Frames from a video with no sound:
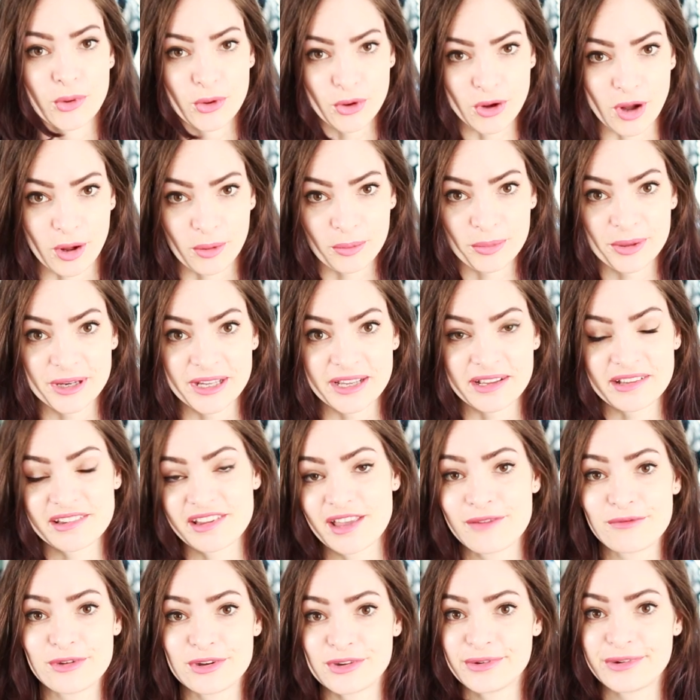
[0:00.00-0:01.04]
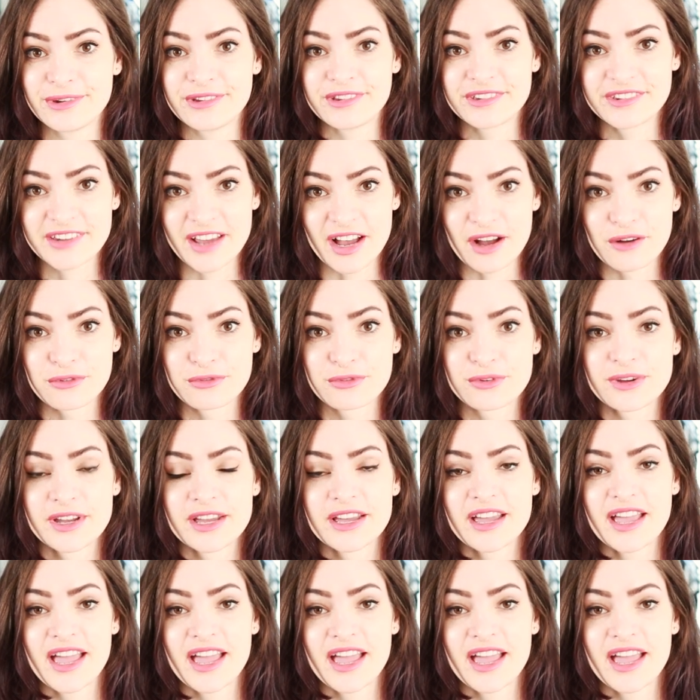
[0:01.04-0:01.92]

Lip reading: more complex, heavy duty stuff,